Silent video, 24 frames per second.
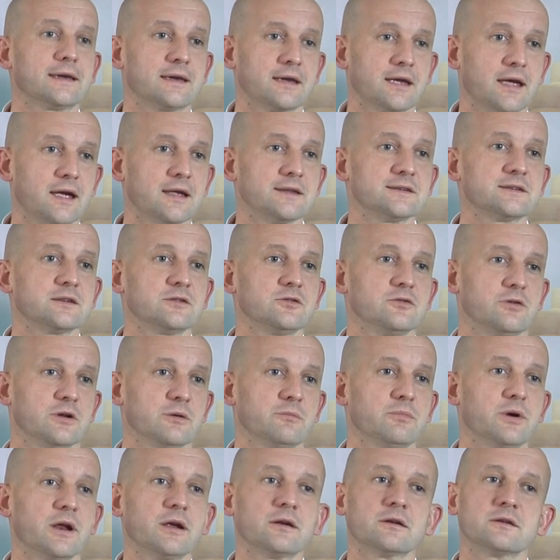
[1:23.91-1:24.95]
cancer
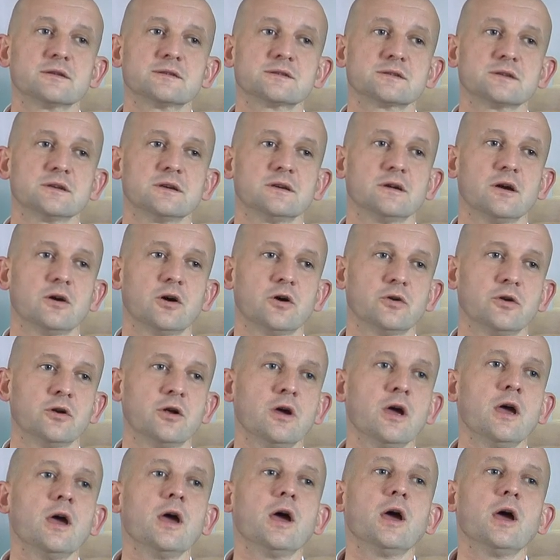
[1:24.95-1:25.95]
during pregnancy, on